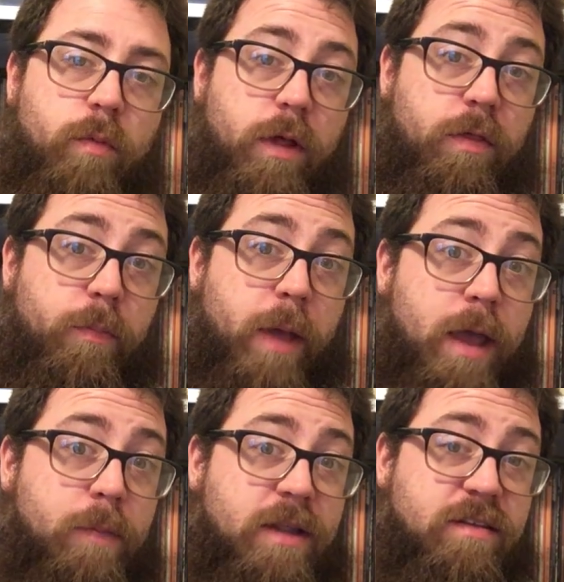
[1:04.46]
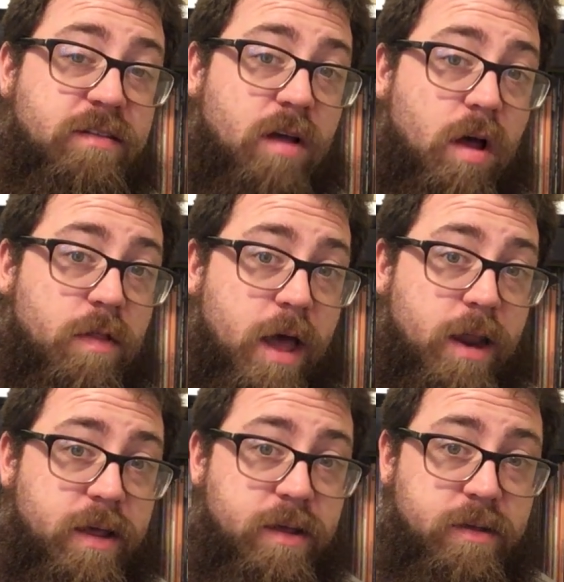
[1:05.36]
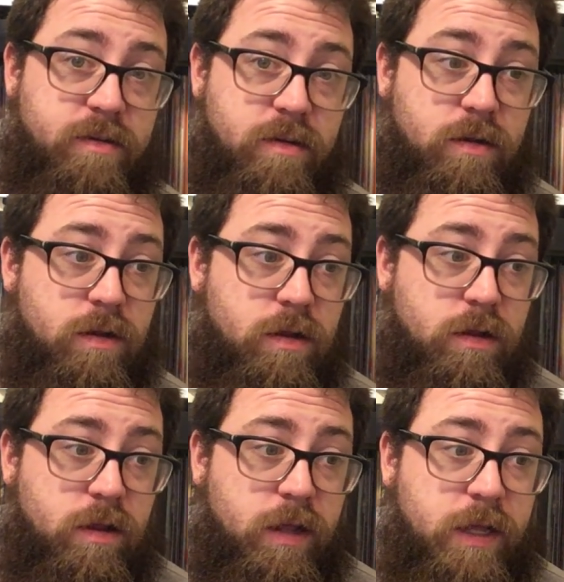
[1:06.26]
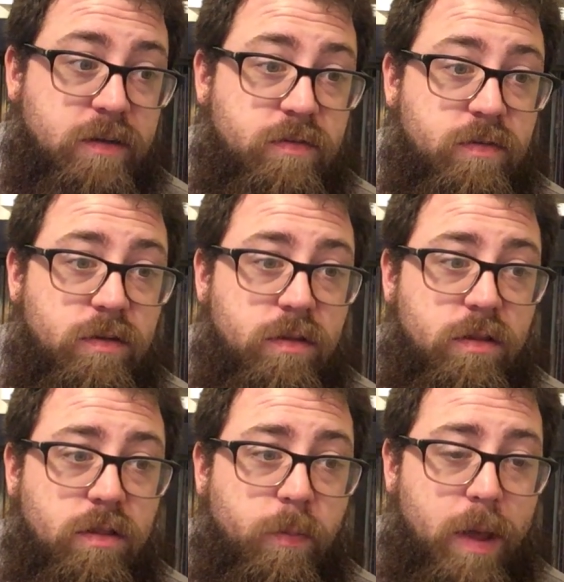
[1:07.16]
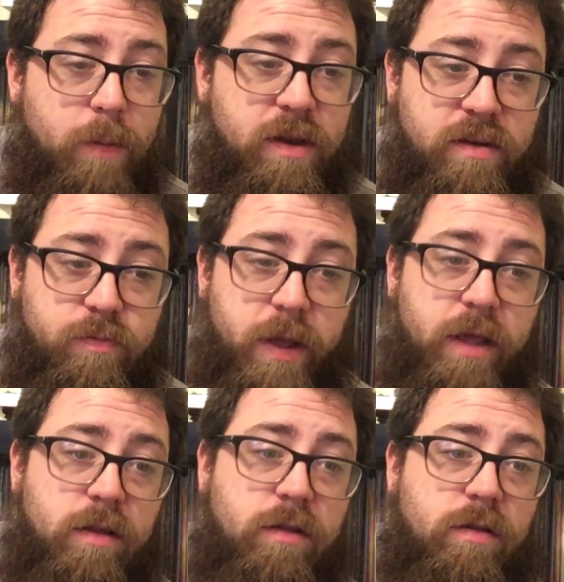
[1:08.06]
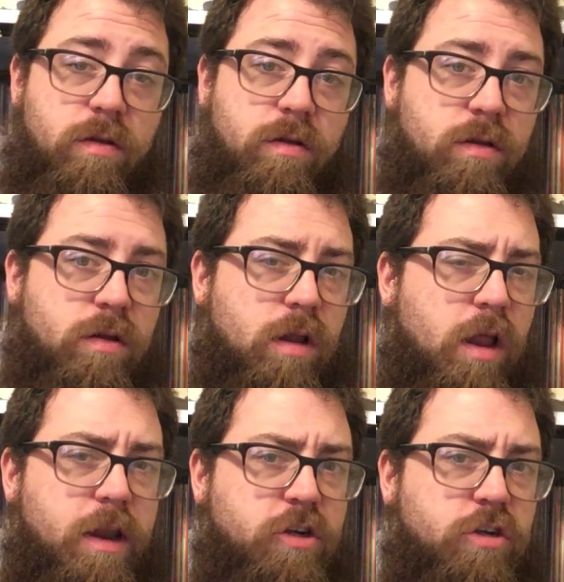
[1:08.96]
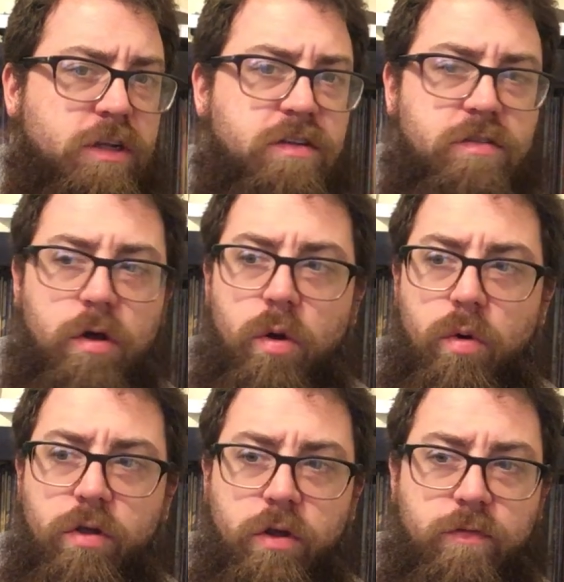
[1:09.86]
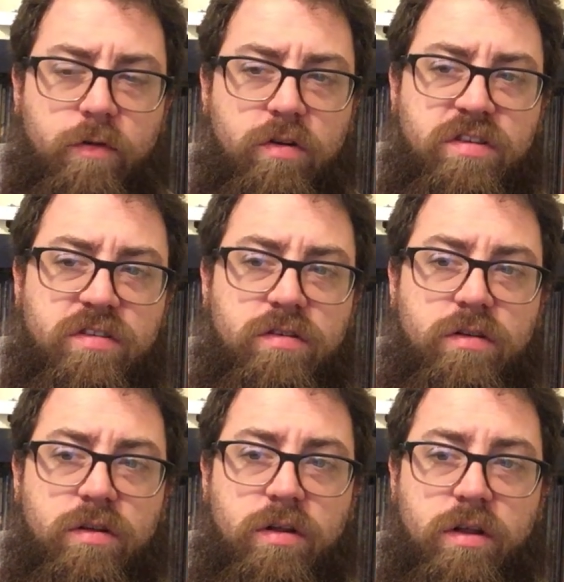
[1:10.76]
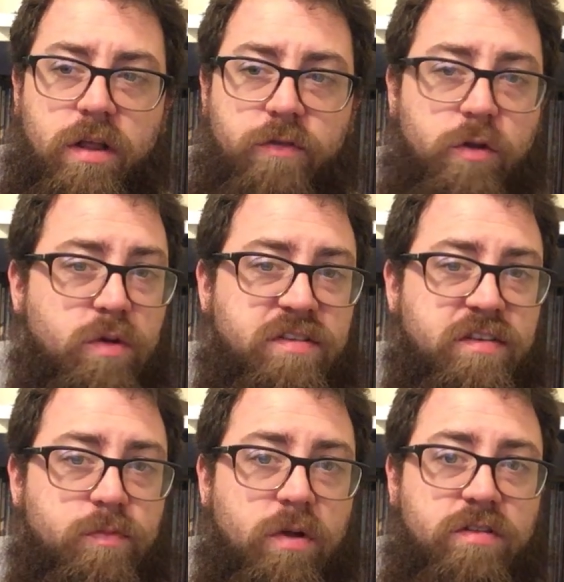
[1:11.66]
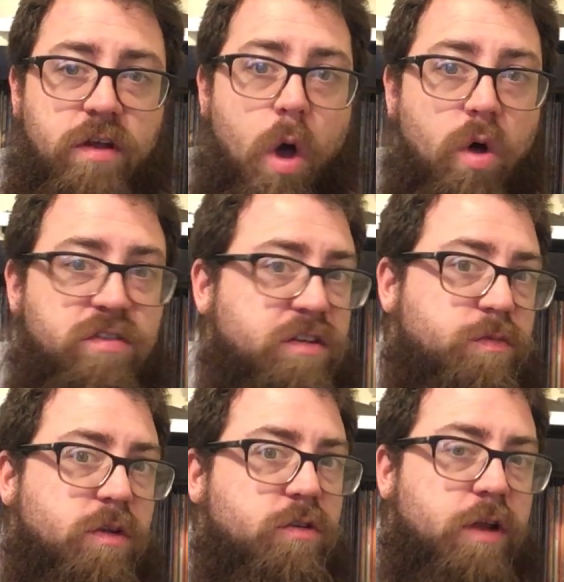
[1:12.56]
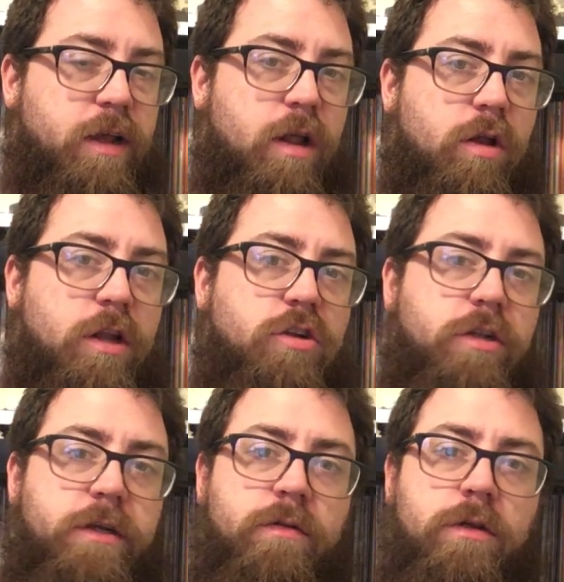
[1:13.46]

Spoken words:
with payments on that is, the payment is made initially. So if you do a 6 months, all 6 months are taken out initially.